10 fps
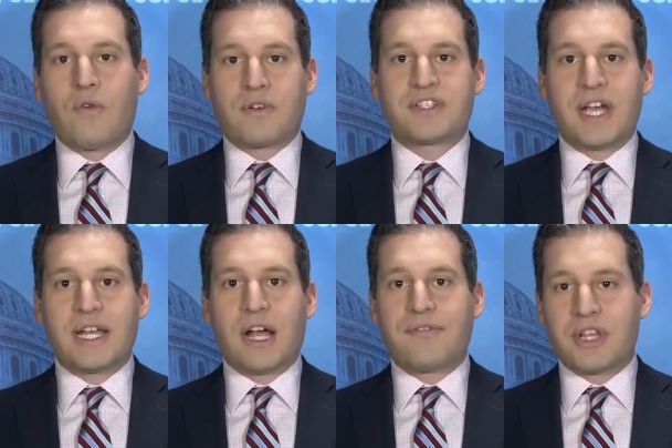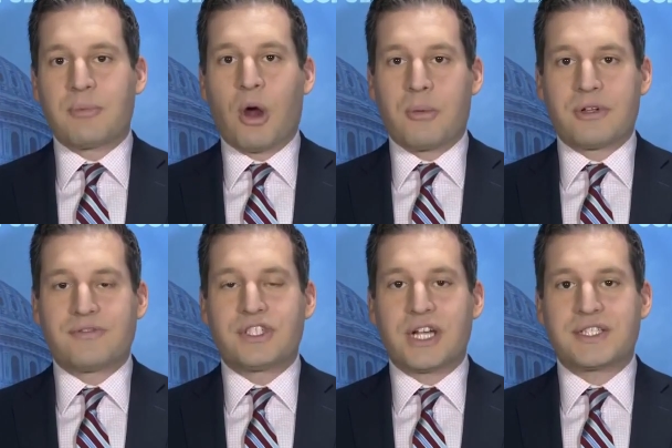oversight of the Department
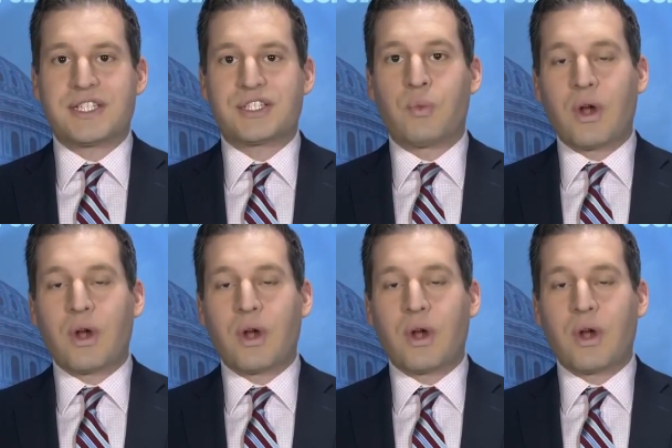of Justice.